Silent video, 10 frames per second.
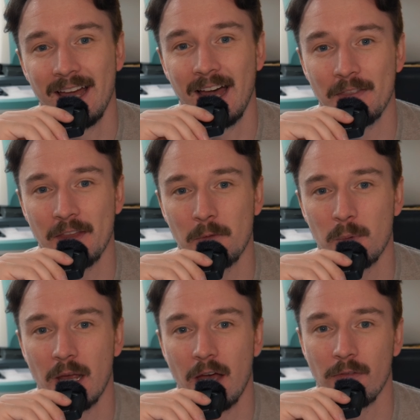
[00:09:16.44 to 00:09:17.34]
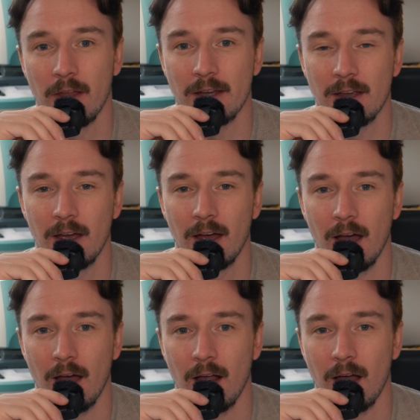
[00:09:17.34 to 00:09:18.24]
and then we have like
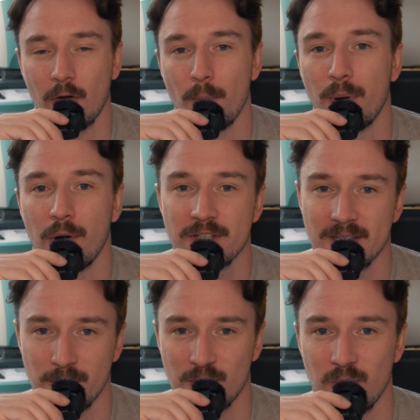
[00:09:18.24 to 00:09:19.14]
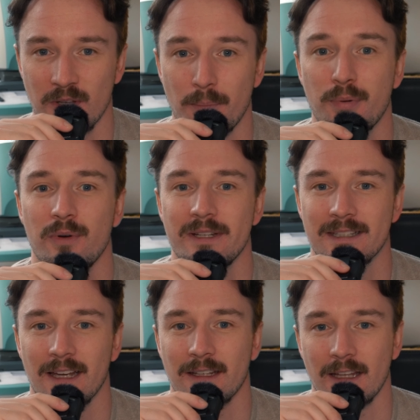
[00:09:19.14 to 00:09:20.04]
a comparison between the
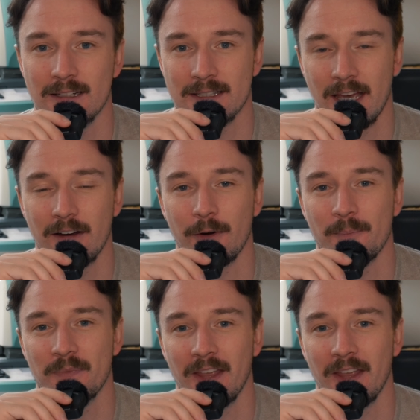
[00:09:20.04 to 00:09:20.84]
preset and the scanner.